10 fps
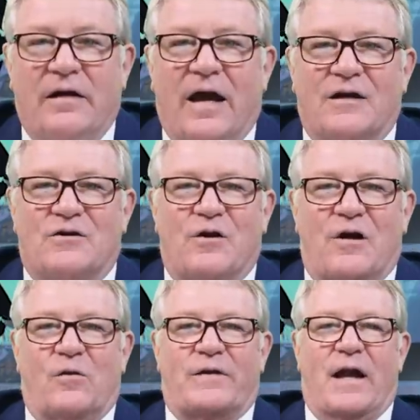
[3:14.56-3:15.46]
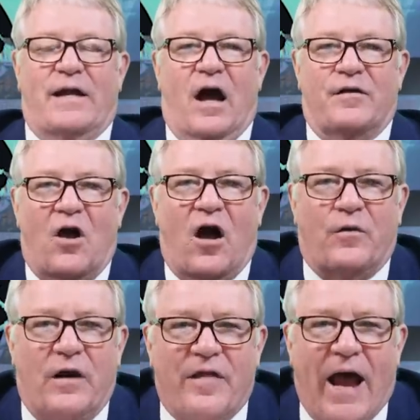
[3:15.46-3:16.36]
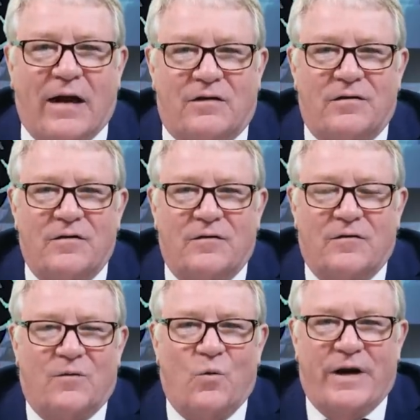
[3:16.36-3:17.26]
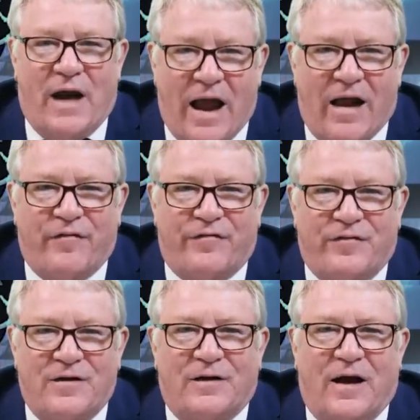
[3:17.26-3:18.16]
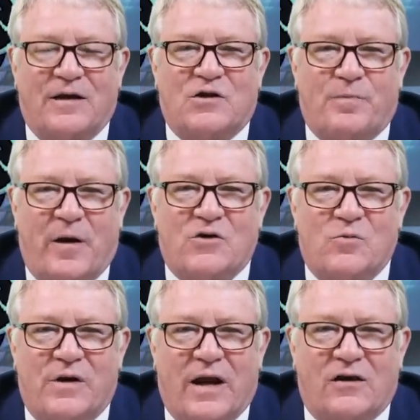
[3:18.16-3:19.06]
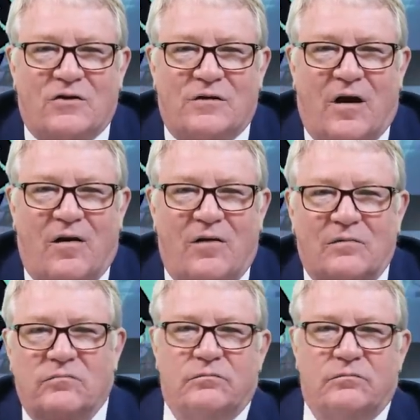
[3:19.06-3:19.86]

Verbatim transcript: yes, good old Danny. And not only that, we have a special guest star.